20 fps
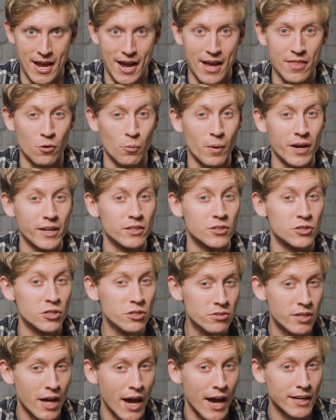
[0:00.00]
And the way to
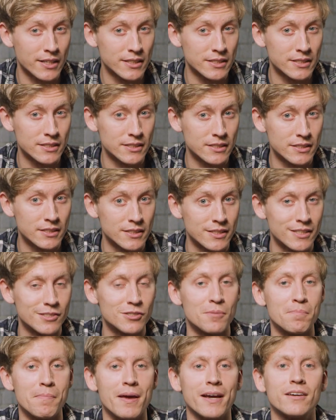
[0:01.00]
do that is
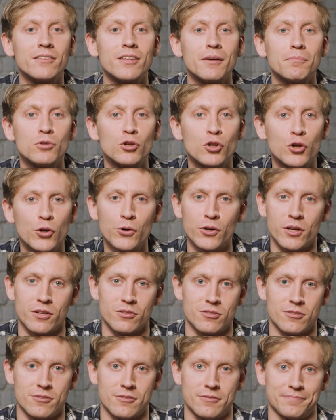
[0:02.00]
to make them
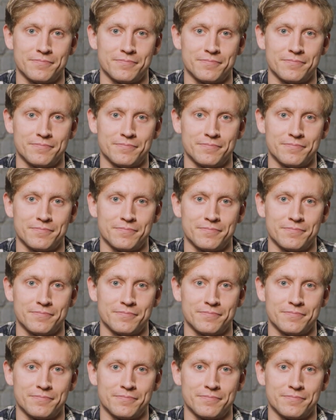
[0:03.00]
curious.